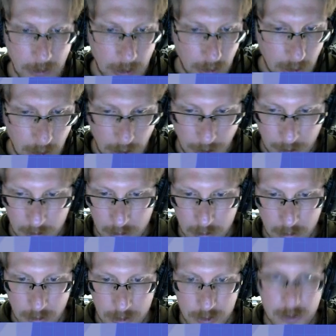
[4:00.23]
Alright,
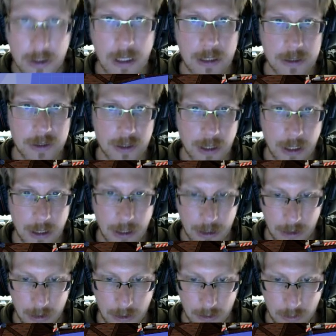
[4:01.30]
let's try this
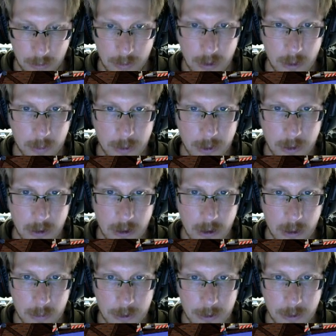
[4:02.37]
again. We're going to put an
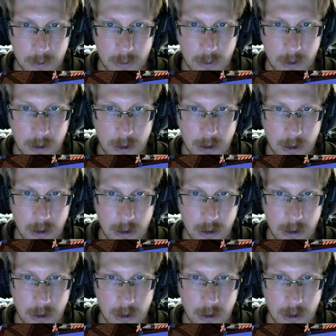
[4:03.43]
armored door.